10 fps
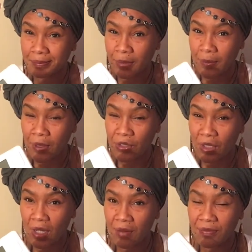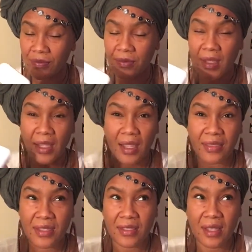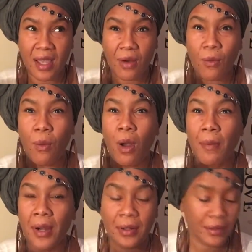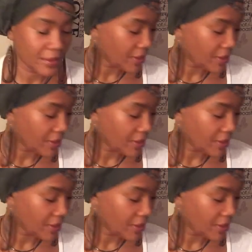blood pressure cuff. I got this at Walmart.